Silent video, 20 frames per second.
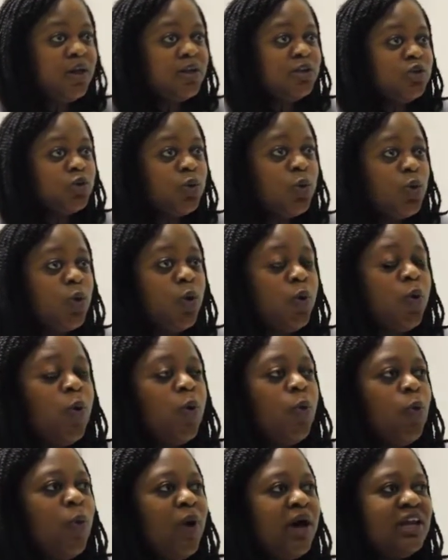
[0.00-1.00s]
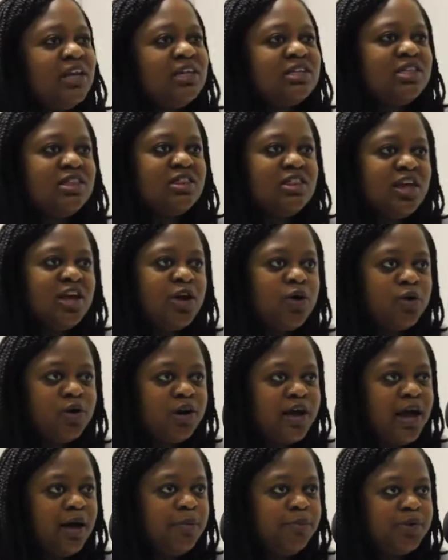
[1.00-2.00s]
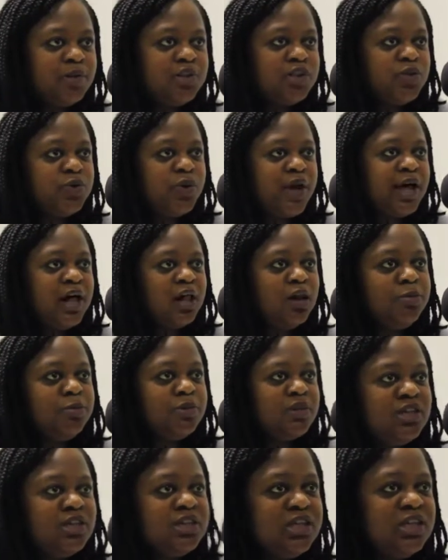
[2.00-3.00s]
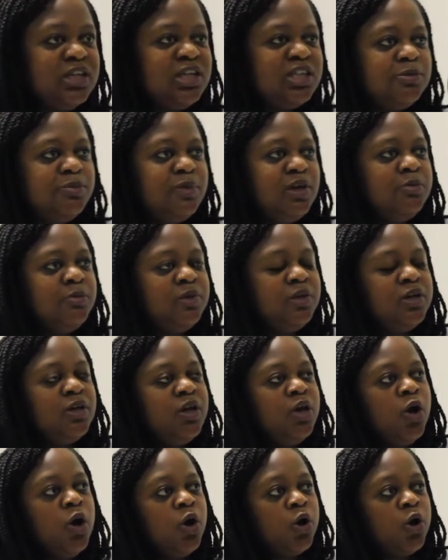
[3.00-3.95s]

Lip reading: So what is there on campus to help these kids maybe